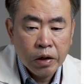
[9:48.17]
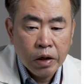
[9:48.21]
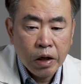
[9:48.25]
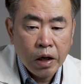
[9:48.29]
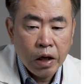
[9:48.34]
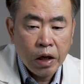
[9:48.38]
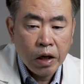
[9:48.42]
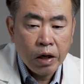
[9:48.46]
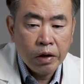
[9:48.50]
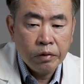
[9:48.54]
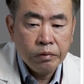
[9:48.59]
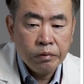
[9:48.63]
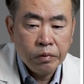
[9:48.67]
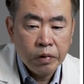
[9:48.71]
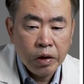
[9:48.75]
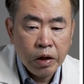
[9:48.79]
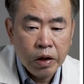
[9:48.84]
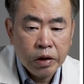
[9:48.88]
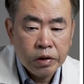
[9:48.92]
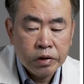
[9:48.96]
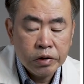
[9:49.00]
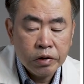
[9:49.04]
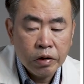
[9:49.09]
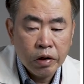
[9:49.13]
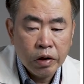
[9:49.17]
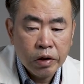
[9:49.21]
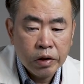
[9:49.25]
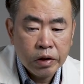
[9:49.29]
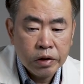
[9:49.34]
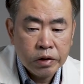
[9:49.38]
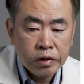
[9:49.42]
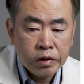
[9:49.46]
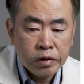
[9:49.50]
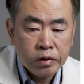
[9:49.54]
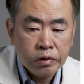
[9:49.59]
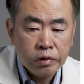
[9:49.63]
as long
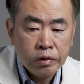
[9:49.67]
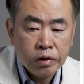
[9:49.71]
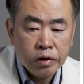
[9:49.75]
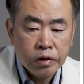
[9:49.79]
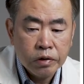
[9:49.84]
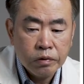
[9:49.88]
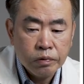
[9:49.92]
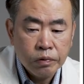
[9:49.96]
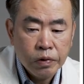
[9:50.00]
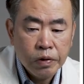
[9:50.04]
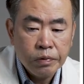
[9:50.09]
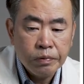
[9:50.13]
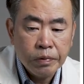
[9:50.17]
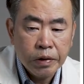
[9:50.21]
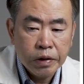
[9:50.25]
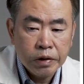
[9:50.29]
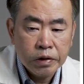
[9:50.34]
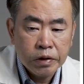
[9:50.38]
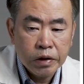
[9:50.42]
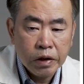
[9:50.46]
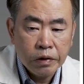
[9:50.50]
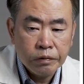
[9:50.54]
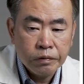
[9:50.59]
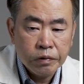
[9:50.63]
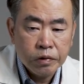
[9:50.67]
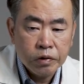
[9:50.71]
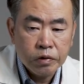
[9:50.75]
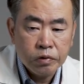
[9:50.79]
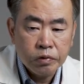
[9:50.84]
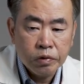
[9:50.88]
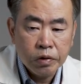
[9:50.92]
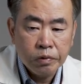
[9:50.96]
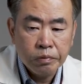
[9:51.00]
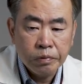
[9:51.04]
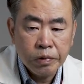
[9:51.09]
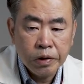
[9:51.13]
as 33 months after
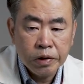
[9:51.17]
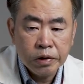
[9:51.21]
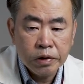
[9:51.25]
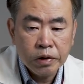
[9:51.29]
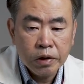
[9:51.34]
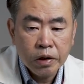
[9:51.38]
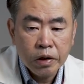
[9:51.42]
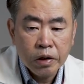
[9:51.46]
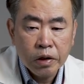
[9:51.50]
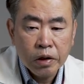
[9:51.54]
treatment.